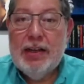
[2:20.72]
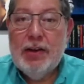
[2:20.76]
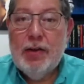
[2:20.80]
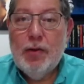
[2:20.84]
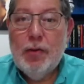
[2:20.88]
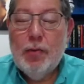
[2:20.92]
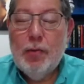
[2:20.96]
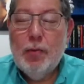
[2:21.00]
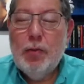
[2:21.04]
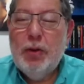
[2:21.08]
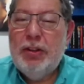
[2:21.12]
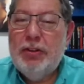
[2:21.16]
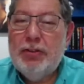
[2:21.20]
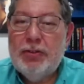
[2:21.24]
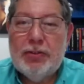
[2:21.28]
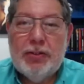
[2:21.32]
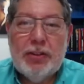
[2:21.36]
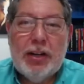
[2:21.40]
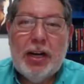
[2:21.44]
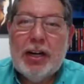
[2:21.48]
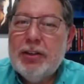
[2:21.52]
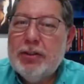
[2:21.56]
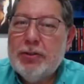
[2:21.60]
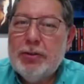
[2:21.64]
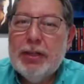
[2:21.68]
we
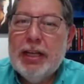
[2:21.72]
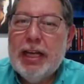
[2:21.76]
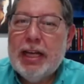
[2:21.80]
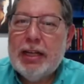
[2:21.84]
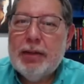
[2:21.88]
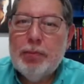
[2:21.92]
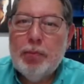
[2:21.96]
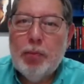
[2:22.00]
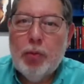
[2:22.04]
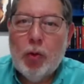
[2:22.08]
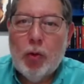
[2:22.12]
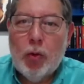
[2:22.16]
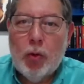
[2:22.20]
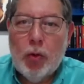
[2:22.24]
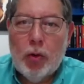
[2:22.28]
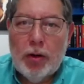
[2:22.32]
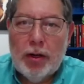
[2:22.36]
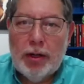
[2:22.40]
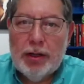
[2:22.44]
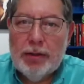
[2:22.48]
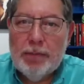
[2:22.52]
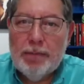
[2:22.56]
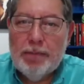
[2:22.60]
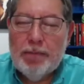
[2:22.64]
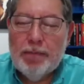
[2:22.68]
start to get bored,
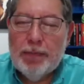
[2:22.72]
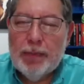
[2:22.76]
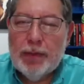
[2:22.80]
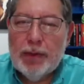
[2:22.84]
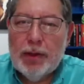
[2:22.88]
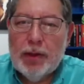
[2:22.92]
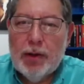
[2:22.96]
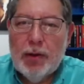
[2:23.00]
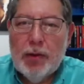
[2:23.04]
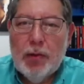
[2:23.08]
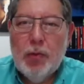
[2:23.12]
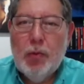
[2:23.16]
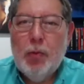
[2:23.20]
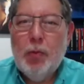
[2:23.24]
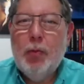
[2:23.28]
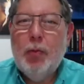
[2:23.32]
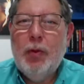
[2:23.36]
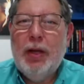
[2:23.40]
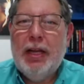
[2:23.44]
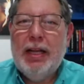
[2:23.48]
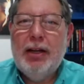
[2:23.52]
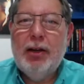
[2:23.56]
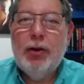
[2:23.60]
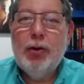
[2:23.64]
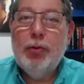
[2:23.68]
we
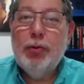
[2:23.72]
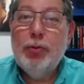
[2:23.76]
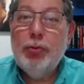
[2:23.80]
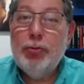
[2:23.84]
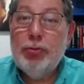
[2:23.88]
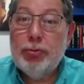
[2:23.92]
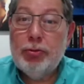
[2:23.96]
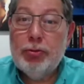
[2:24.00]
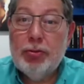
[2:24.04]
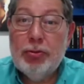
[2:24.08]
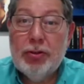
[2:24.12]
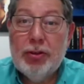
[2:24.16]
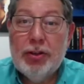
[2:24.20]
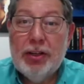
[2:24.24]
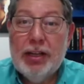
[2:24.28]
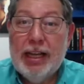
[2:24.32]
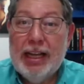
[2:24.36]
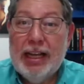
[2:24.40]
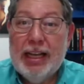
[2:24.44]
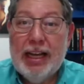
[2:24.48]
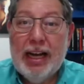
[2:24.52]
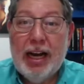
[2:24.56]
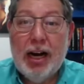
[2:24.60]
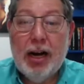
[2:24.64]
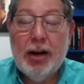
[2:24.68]
lose
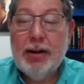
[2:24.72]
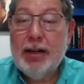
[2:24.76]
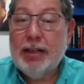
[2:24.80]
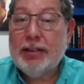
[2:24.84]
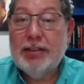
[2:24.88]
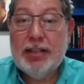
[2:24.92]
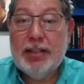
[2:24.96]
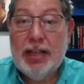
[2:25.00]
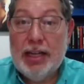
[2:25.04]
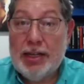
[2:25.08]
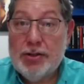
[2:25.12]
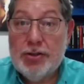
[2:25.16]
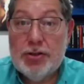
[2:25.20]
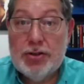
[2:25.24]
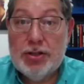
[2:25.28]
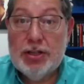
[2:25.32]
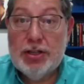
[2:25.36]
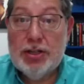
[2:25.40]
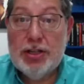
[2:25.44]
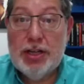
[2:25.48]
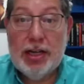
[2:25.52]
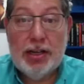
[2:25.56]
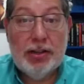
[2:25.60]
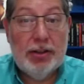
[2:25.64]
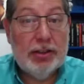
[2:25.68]
our attention
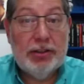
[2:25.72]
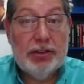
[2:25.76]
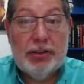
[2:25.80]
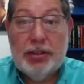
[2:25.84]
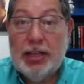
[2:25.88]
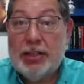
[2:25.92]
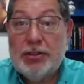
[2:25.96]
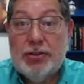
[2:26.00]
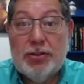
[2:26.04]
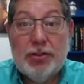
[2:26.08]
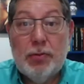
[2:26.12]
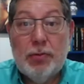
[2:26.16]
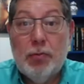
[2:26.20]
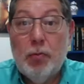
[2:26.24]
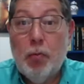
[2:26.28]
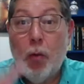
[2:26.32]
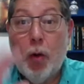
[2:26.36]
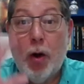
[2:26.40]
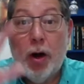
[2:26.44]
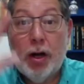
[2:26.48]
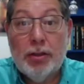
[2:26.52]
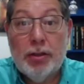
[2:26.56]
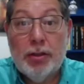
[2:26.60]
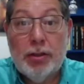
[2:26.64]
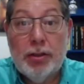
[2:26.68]

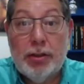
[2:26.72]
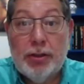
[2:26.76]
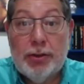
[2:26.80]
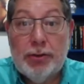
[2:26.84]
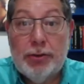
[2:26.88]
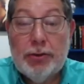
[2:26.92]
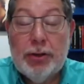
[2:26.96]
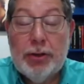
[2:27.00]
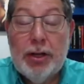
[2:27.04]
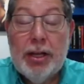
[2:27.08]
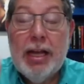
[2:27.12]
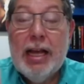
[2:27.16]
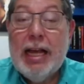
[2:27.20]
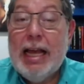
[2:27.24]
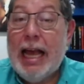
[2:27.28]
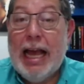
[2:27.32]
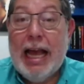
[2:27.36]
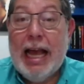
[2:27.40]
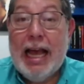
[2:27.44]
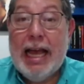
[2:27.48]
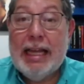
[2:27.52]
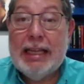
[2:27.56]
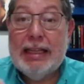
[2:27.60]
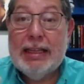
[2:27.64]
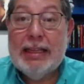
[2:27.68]
wanders,
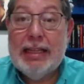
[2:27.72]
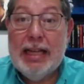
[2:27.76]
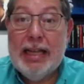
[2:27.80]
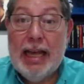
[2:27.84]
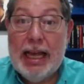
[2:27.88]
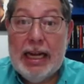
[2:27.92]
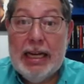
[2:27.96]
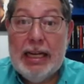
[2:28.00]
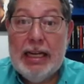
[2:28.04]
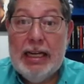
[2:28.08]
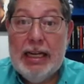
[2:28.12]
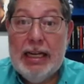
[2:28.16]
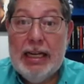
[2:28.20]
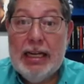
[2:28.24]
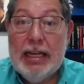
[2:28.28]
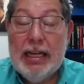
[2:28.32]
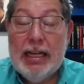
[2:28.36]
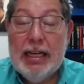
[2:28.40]
and then